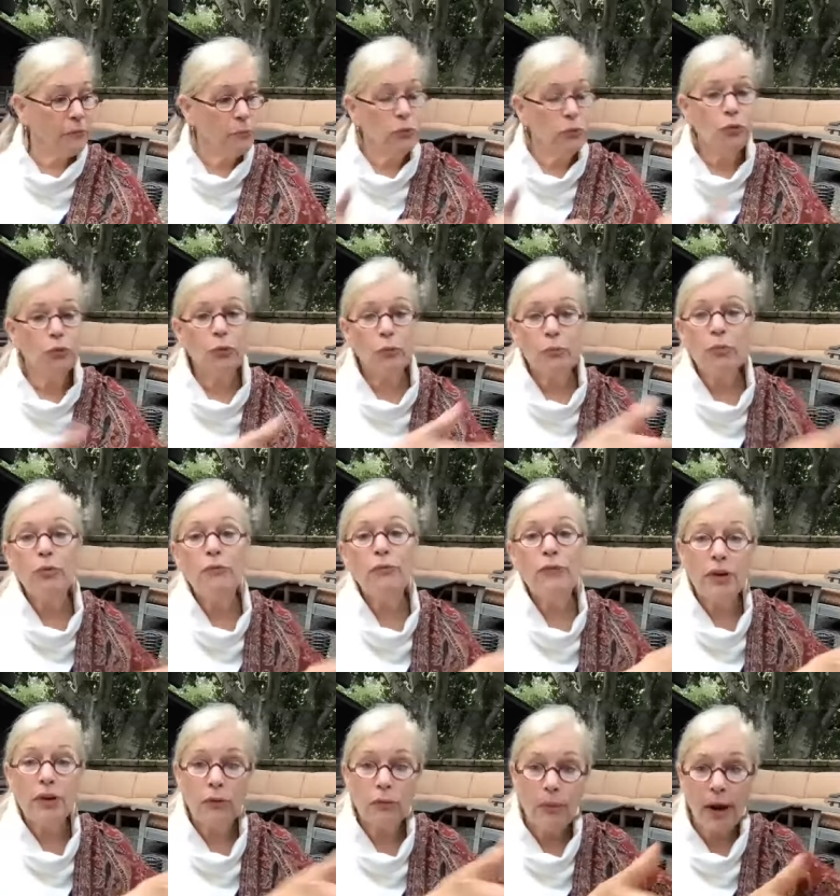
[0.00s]
You are
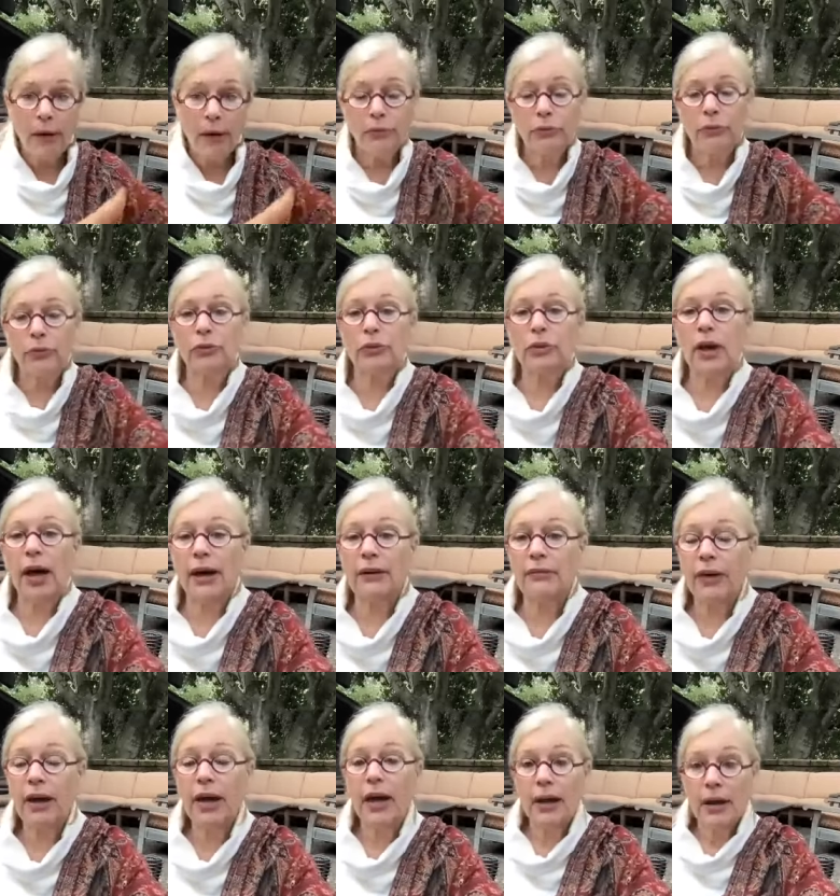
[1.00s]
moving around through your life
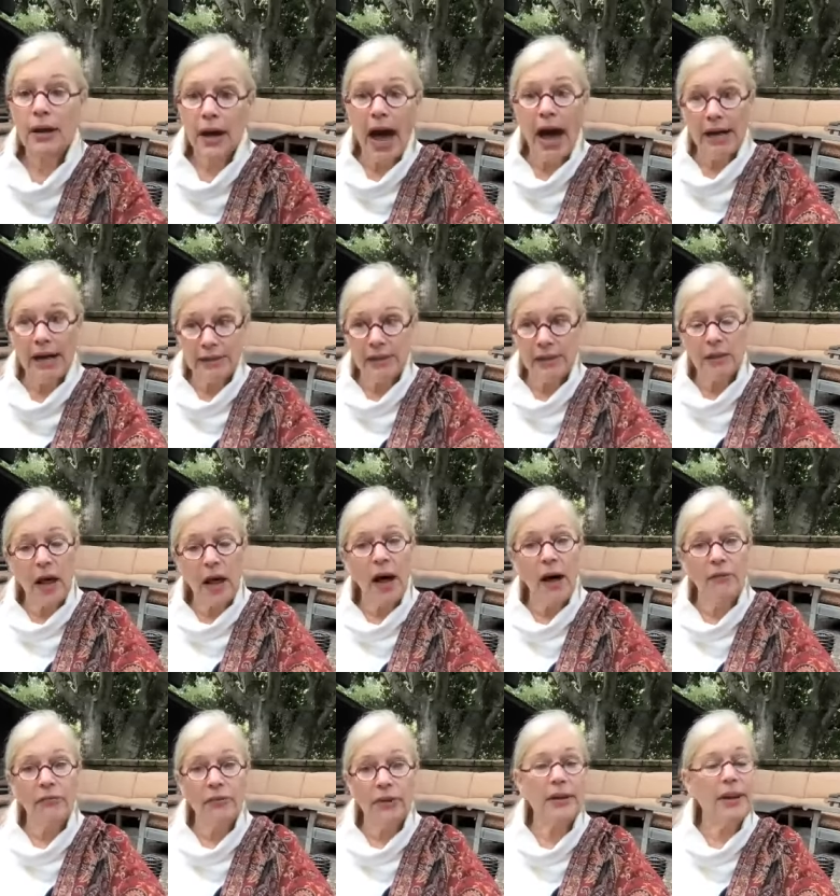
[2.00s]
as
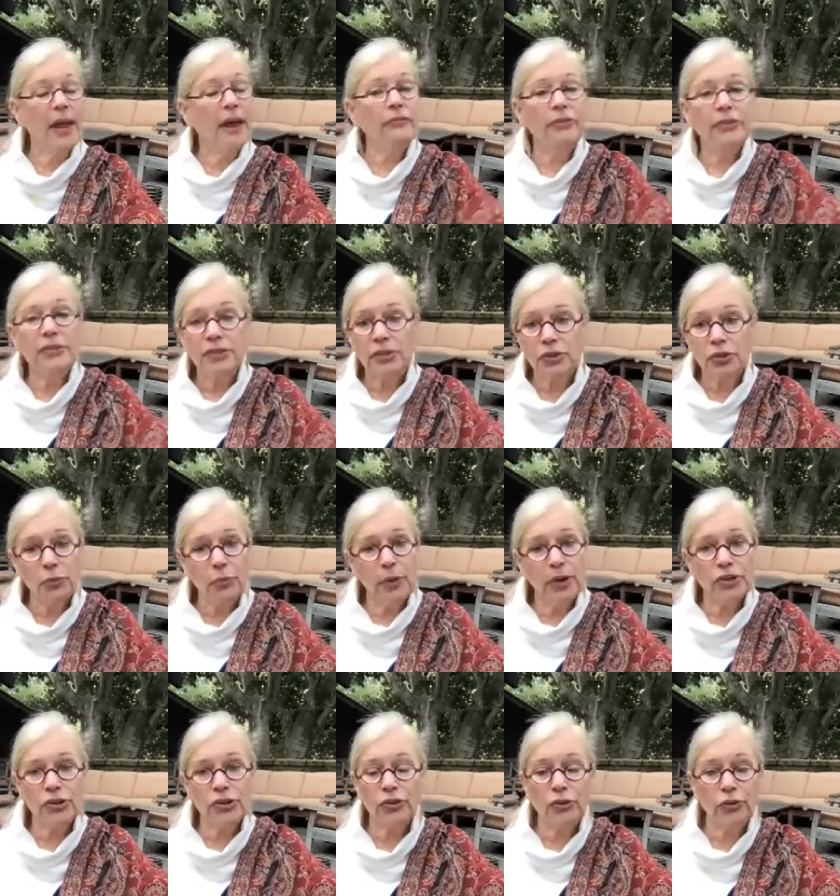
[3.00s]
love in every
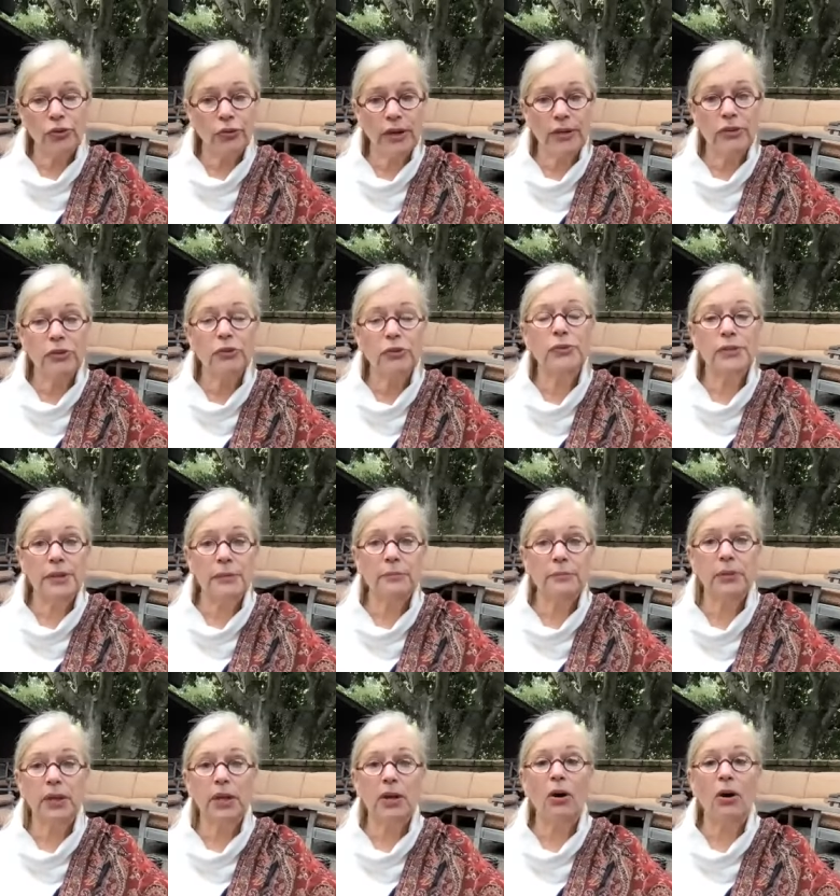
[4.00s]
situation you're in. You
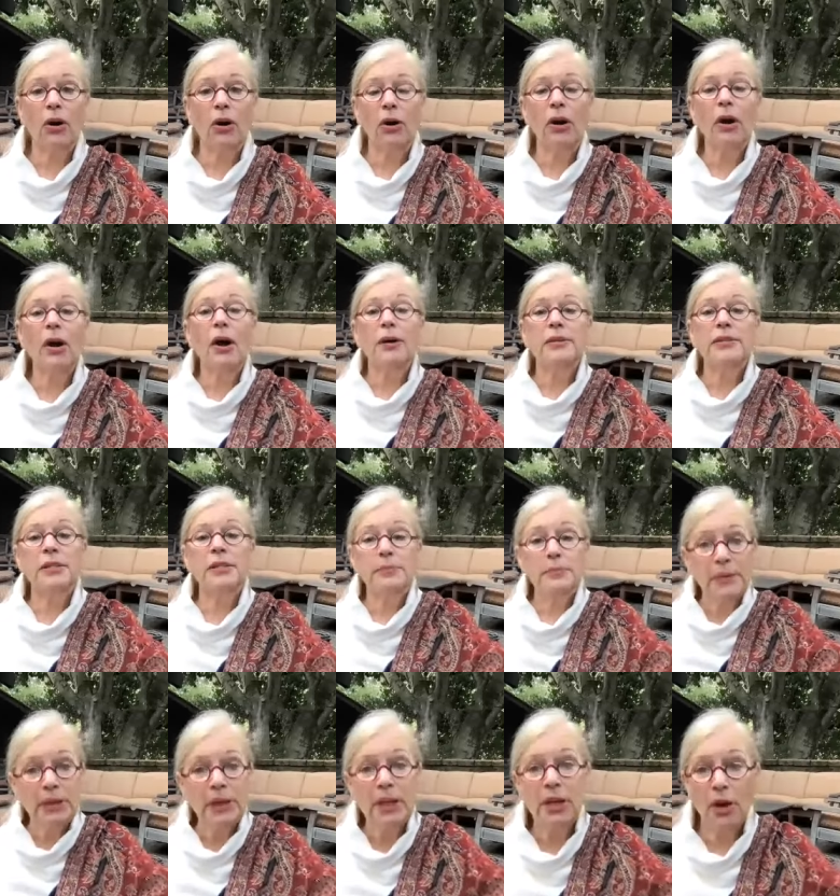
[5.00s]
simply are
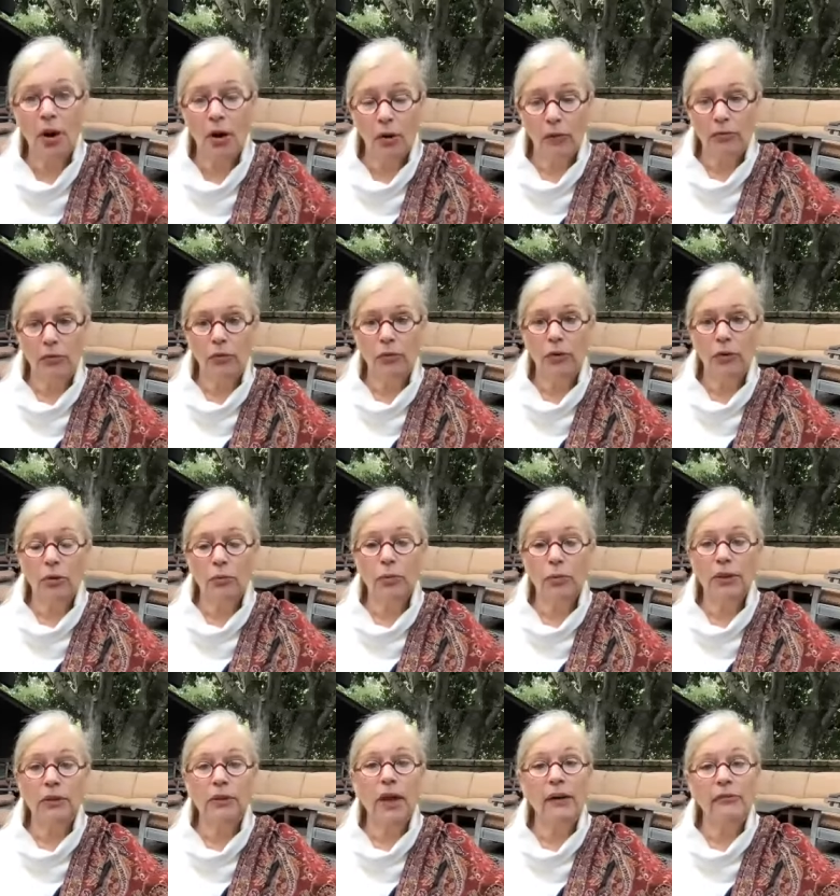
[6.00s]
spilling over
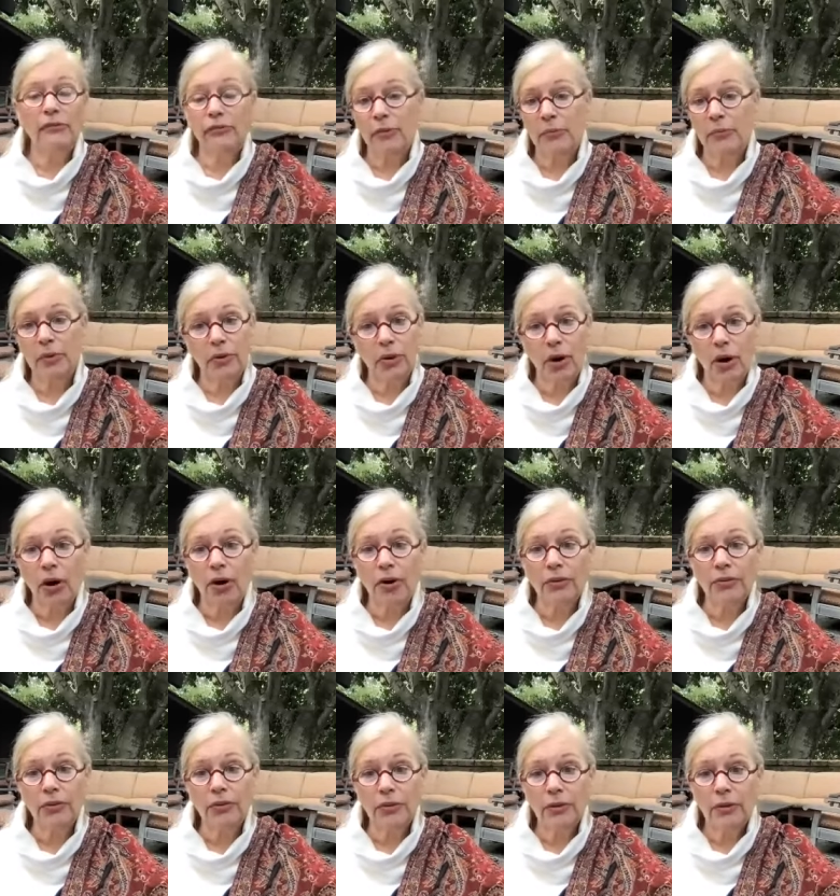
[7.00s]
with love from your
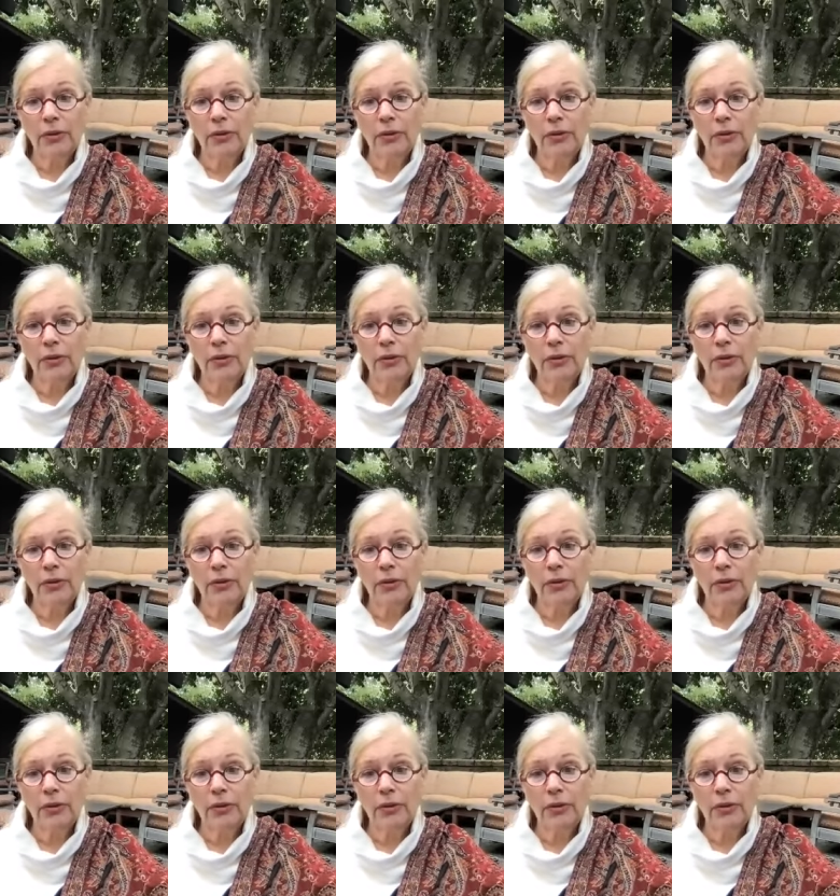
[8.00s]
heart.